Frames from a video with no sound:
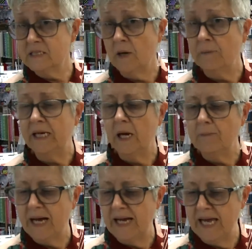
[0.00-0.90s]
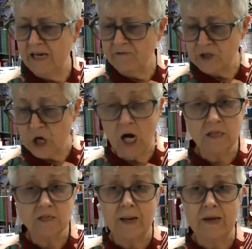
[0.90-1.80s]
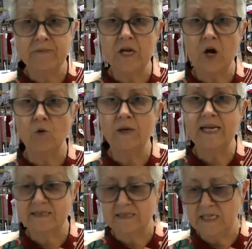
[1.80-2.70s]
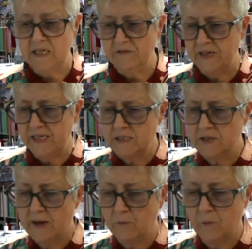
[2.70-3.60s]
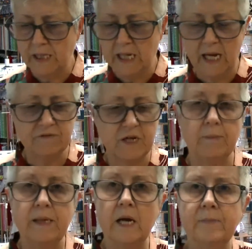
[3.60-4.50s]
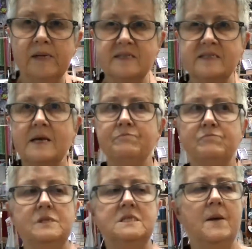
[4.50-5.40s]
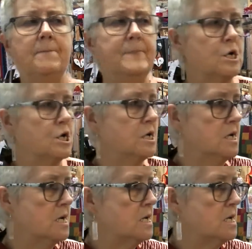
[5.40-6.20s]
coming up. I have talked about the OESD event that we have coming up on September